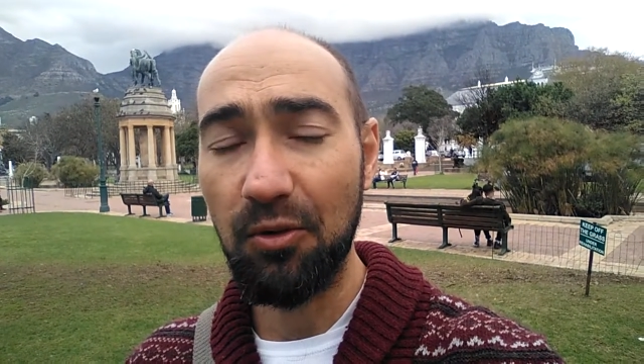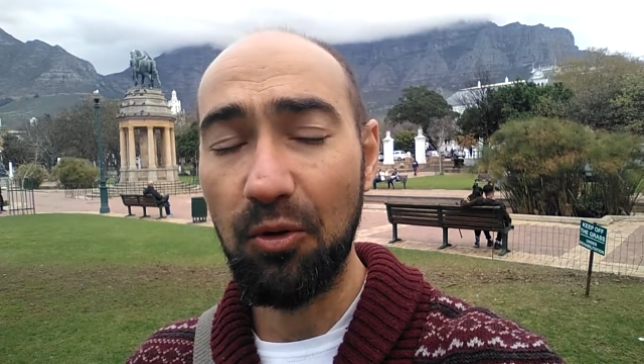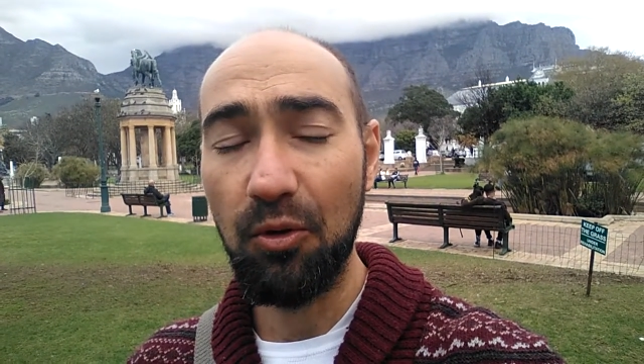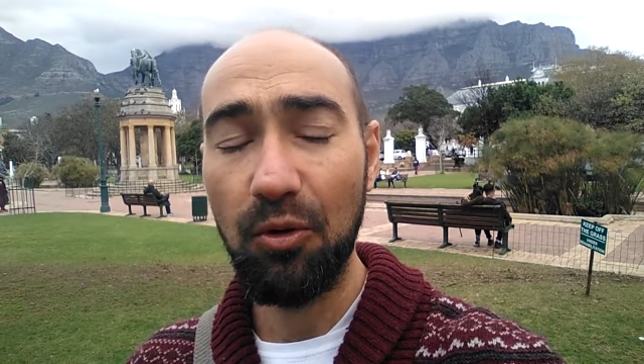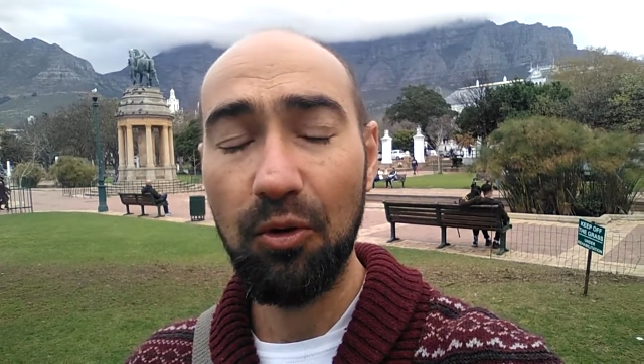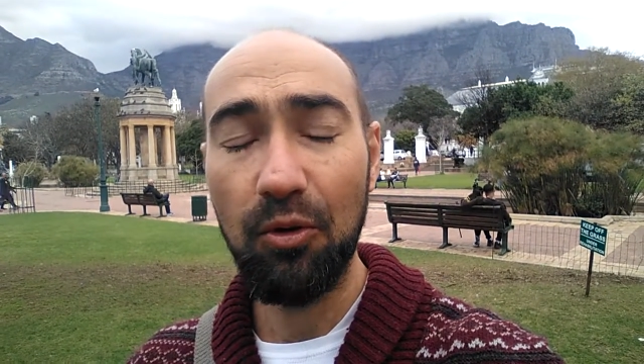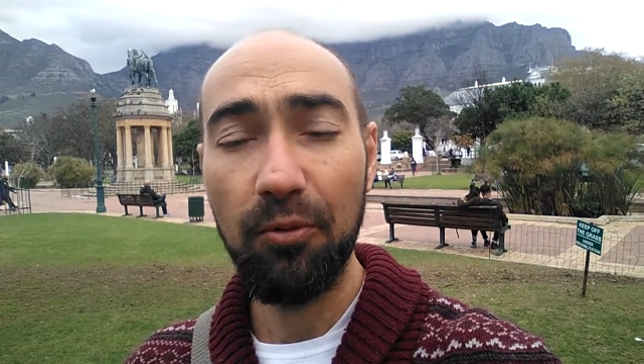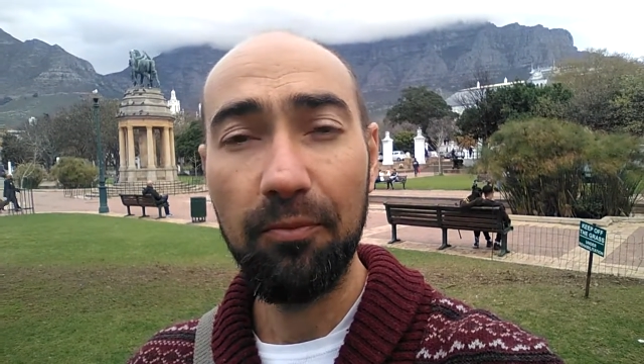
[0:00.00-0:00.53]

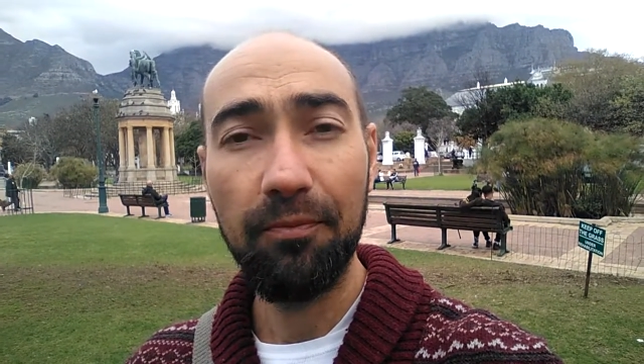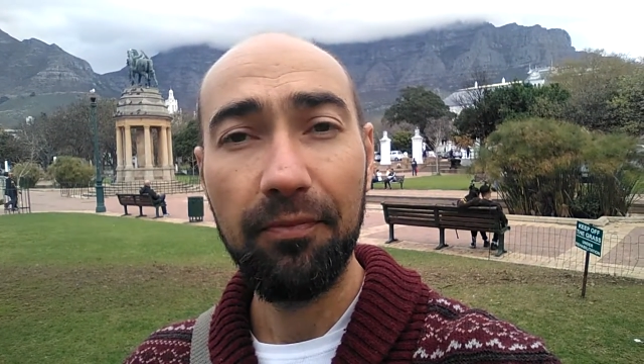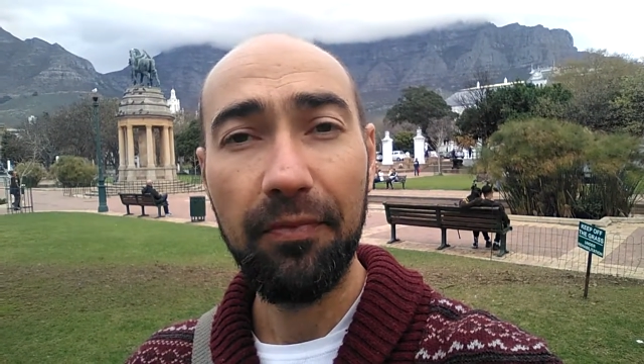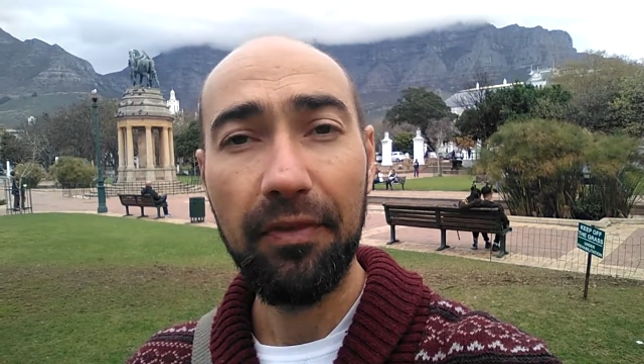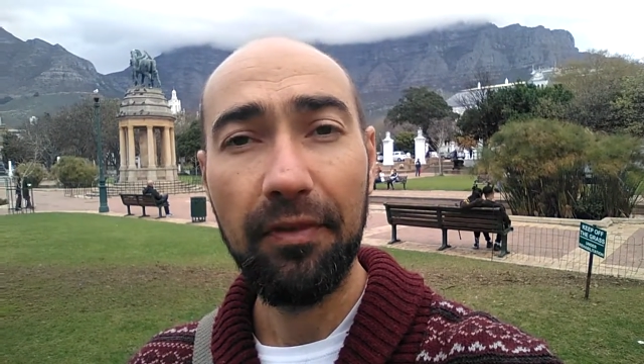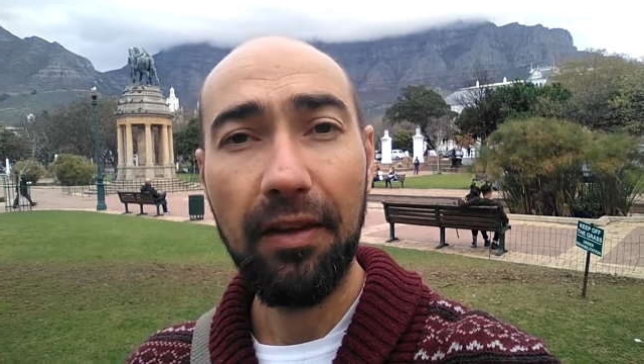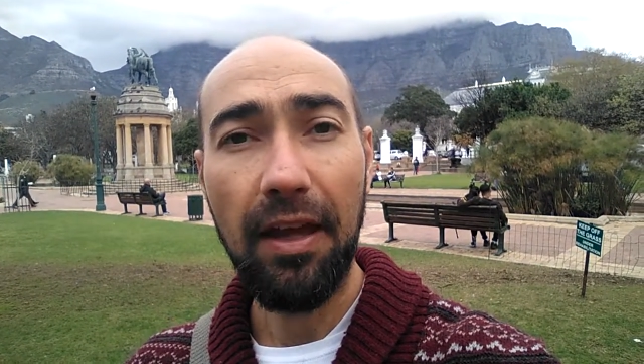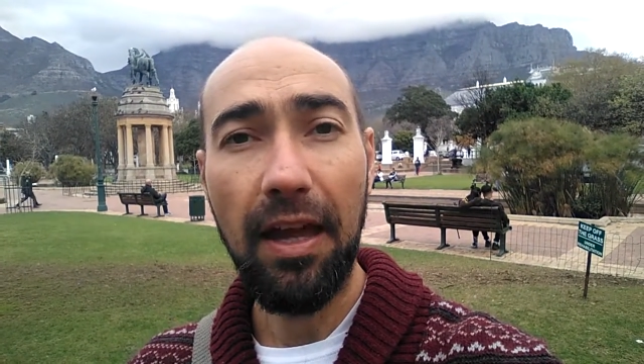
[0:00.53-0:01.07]
or
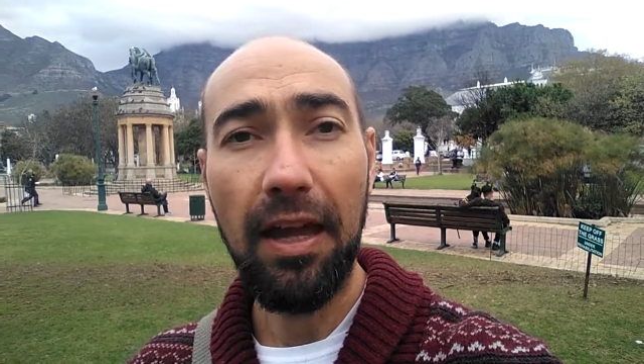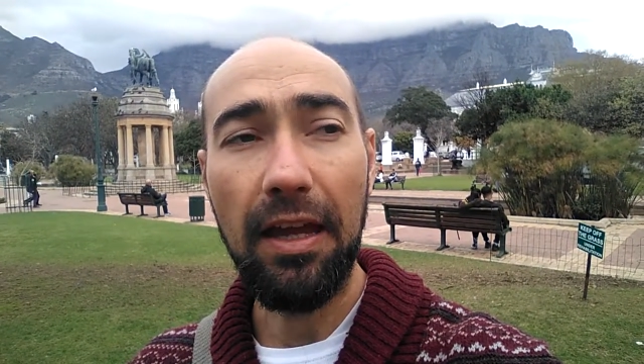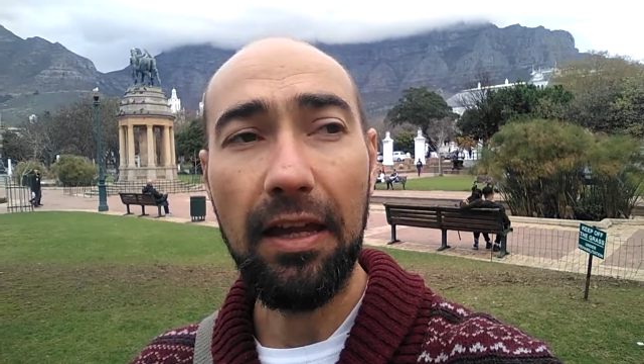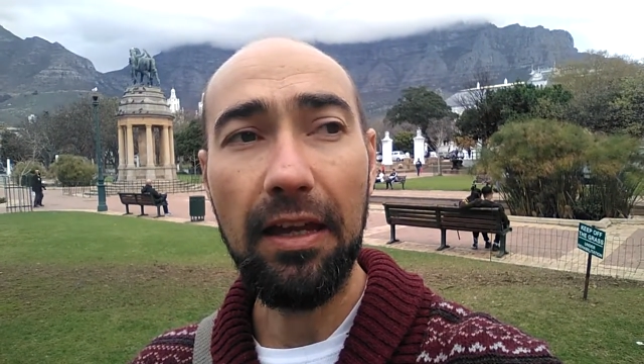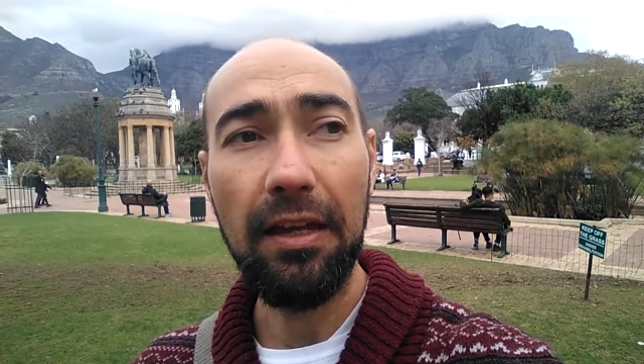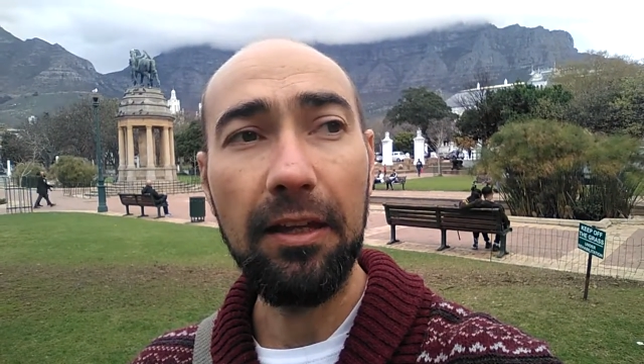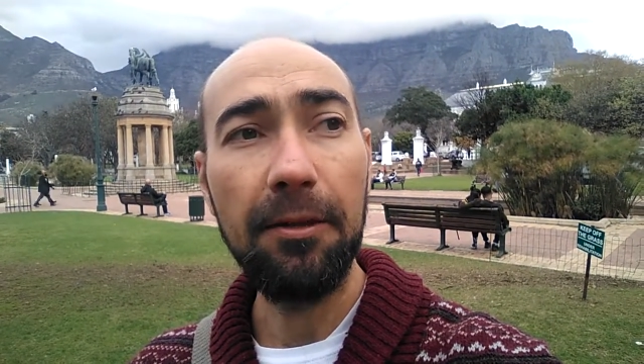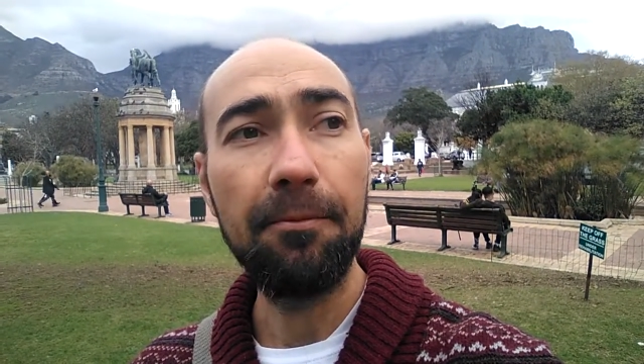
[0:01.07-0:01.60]

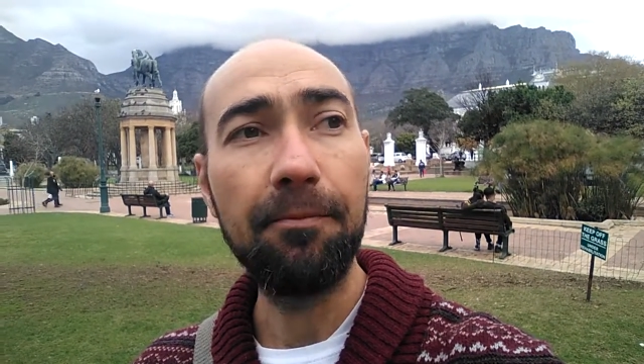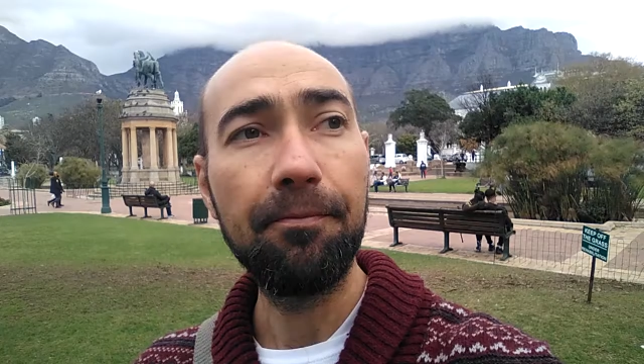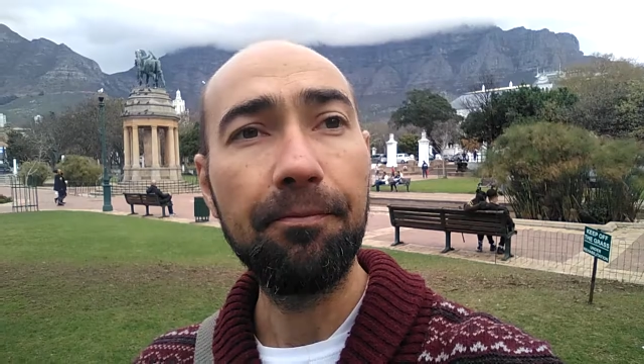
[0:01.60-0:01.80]
a